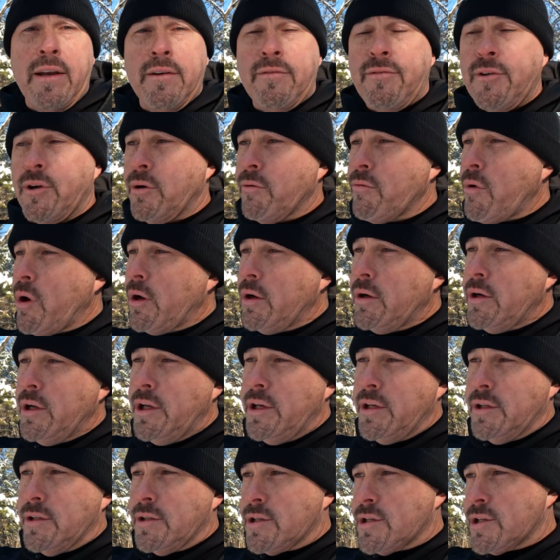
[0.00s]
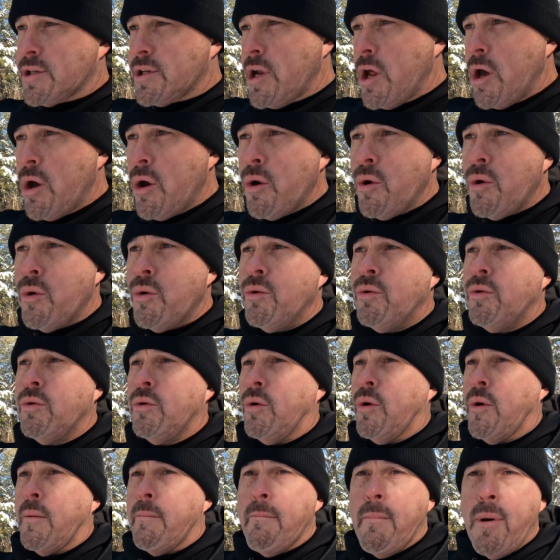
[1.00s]
If you're running it in snow
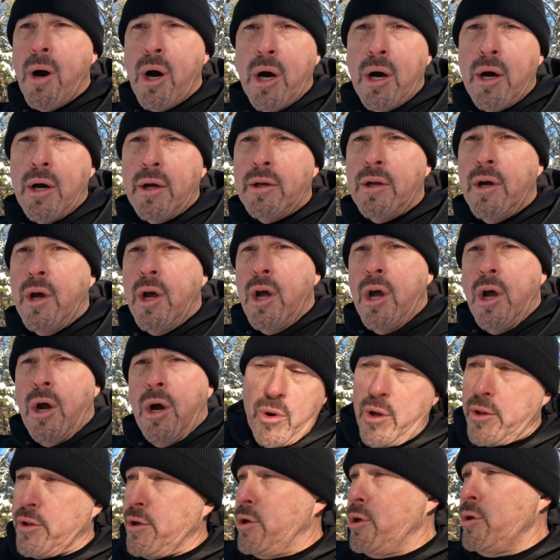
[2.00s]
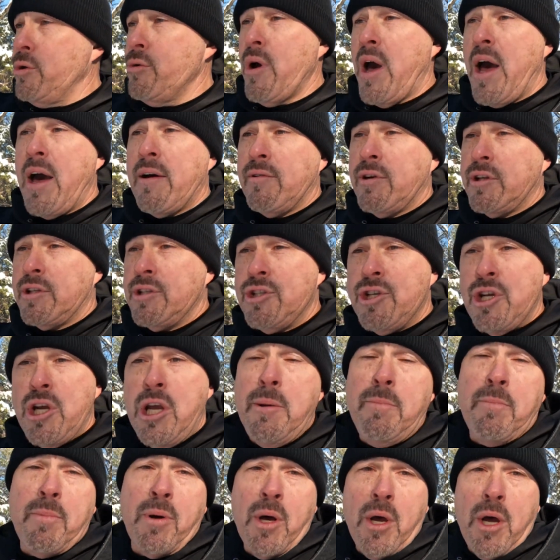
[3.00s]
or mud, whether you have a
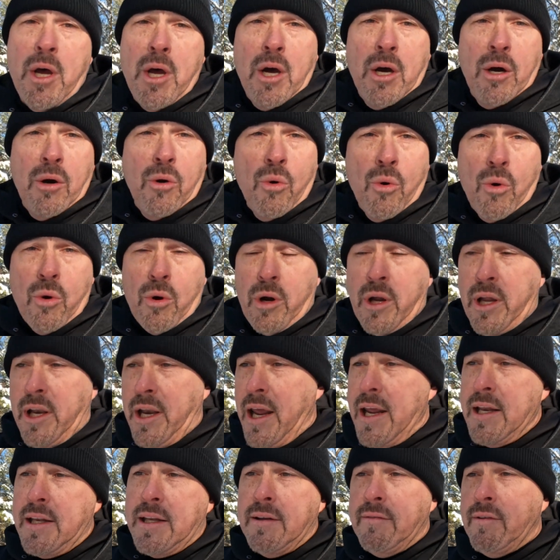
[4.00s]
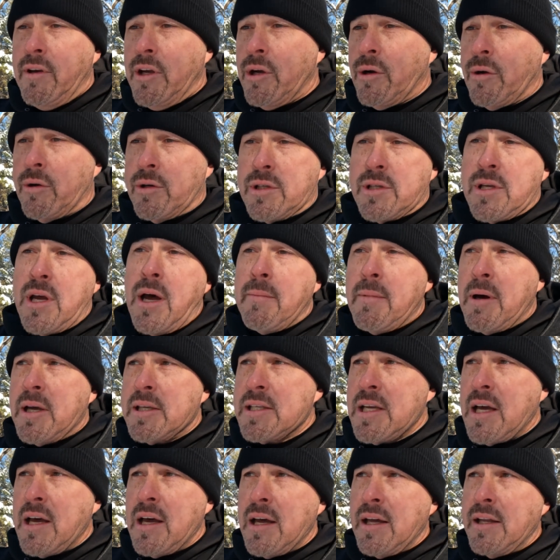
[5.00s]
Jeep or an ATV or a
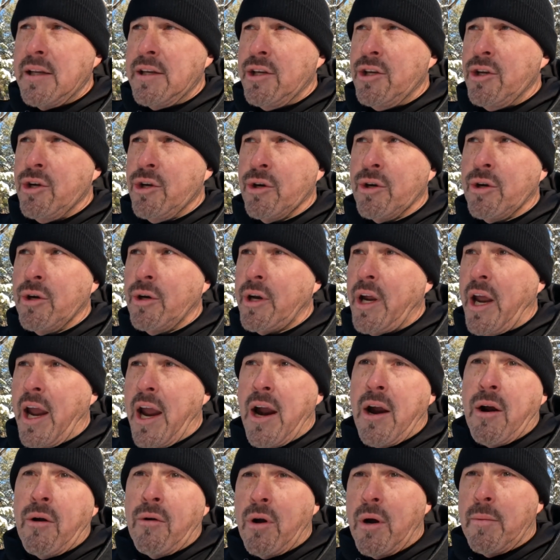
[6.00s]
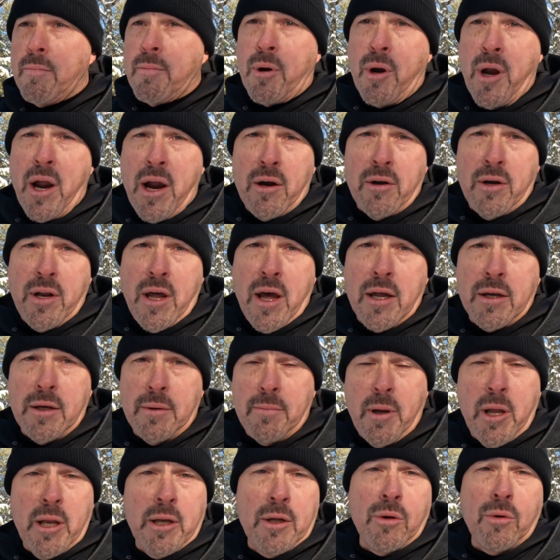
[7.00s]
side-by-side, you're going to air up or air down
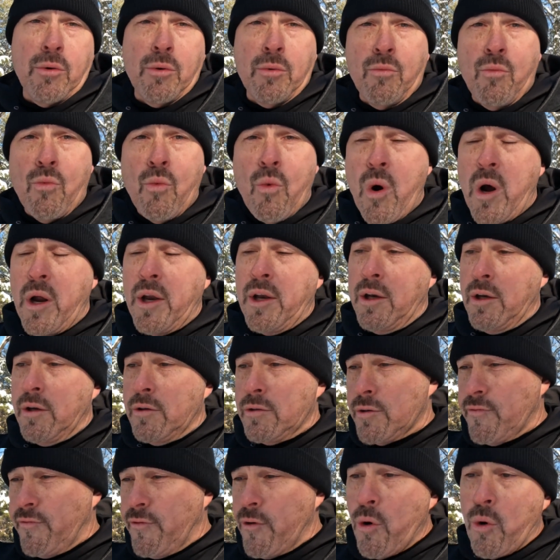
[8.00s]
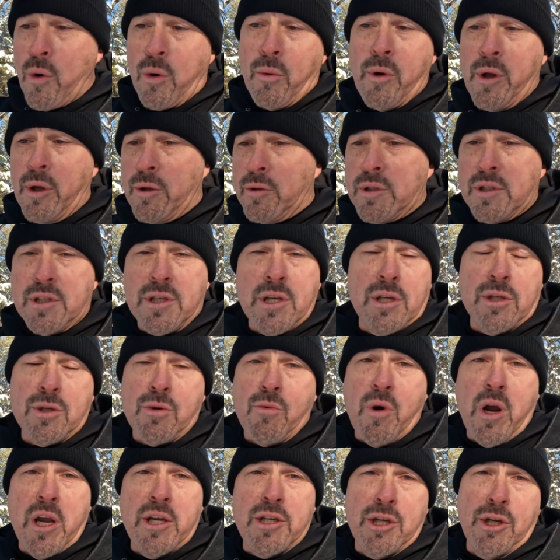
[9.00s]
depending on what four-wheeling
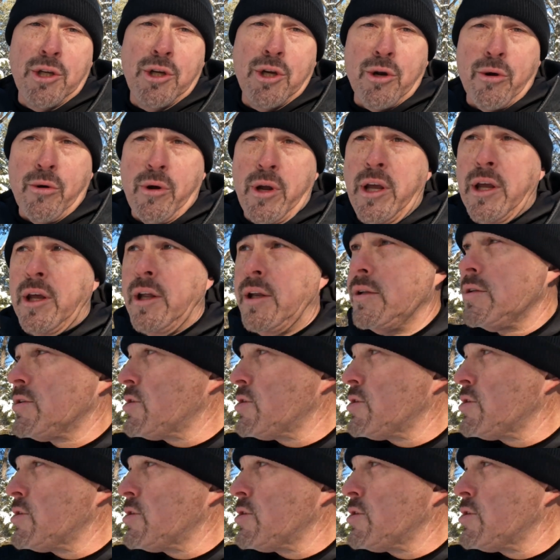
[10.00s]
situation you're in.